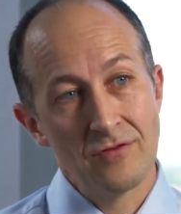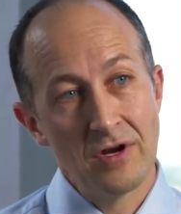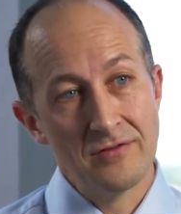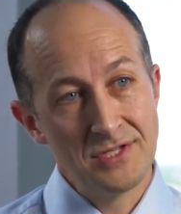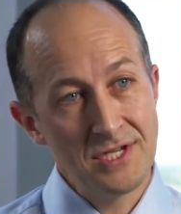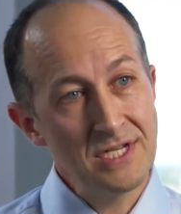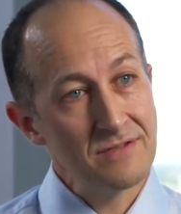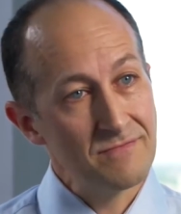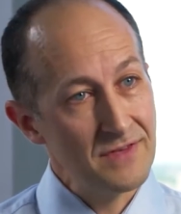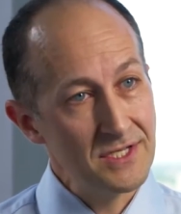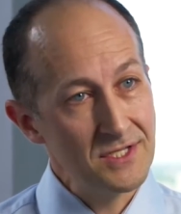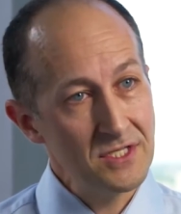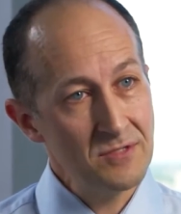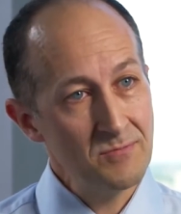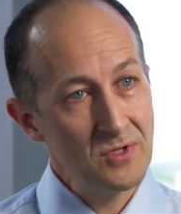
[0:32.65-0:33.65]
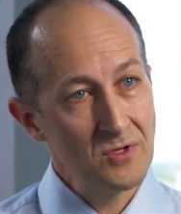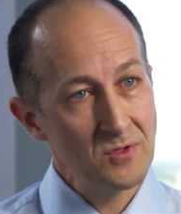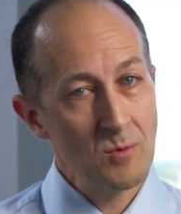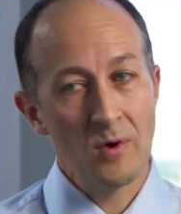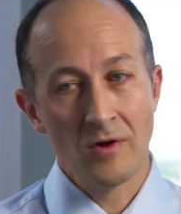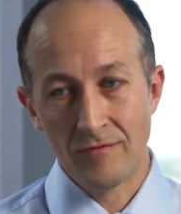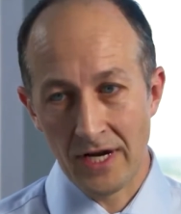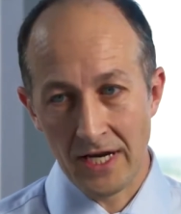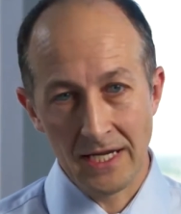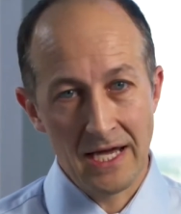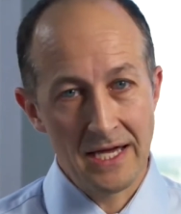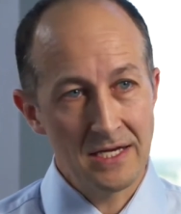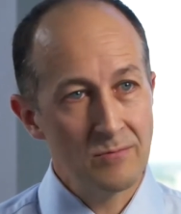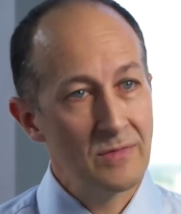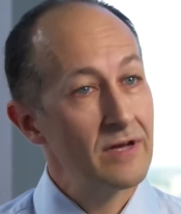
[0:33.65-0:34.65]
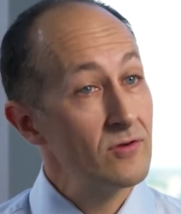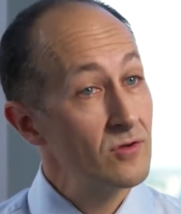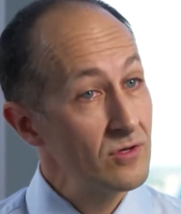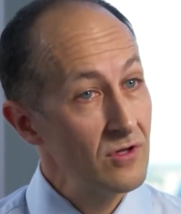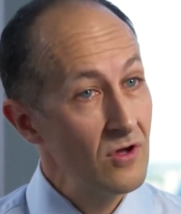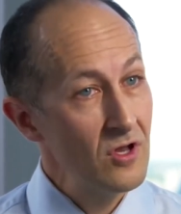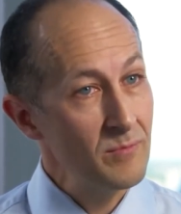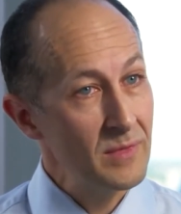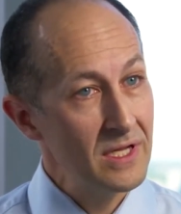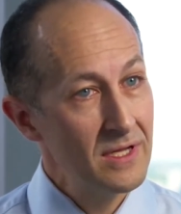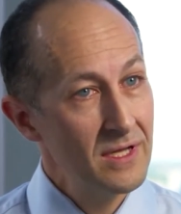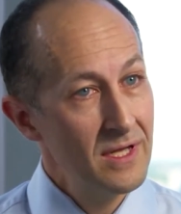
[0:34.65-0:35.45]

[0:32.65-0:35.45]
for overseas investors because we're regulated and we have a good economy.